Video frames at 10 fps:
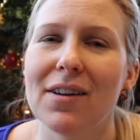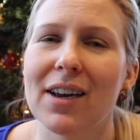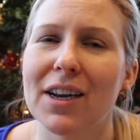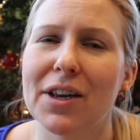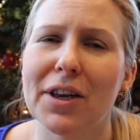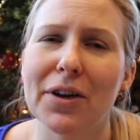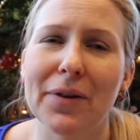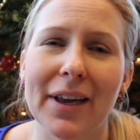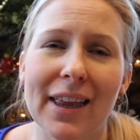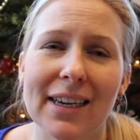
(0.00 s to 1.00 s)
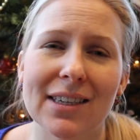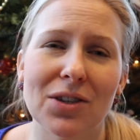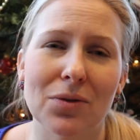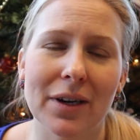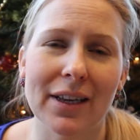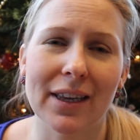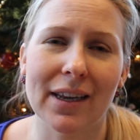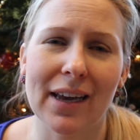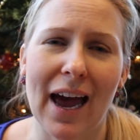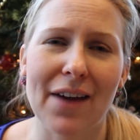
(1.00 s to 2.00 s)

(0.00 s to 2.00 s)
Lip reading: including this story in the